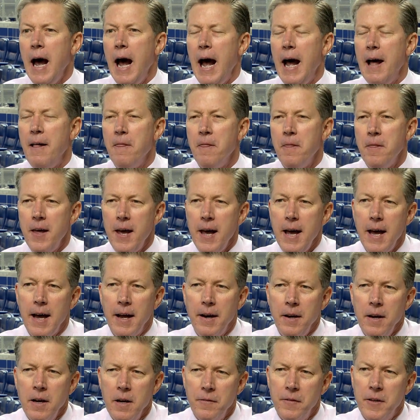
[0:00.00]
And
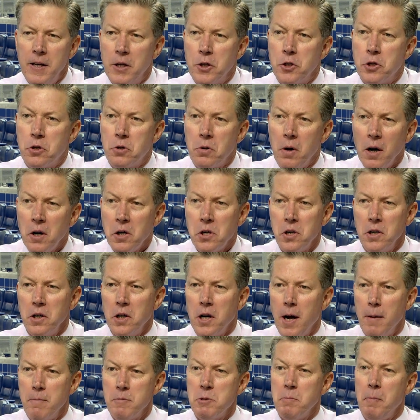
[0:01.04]
then the instruction
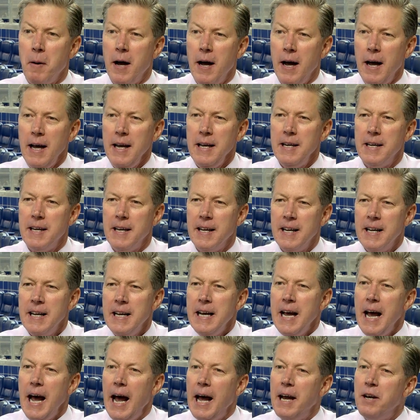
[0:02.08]
comes behind it
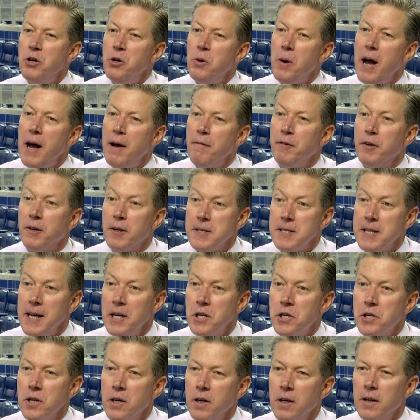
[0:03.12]
and you have their
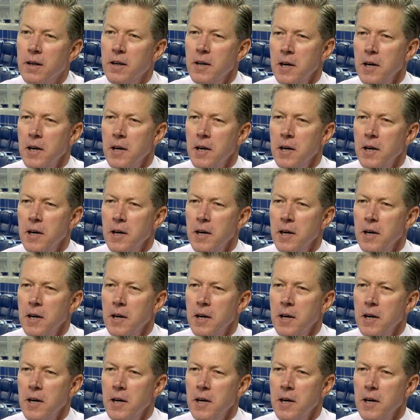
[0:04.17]
attention.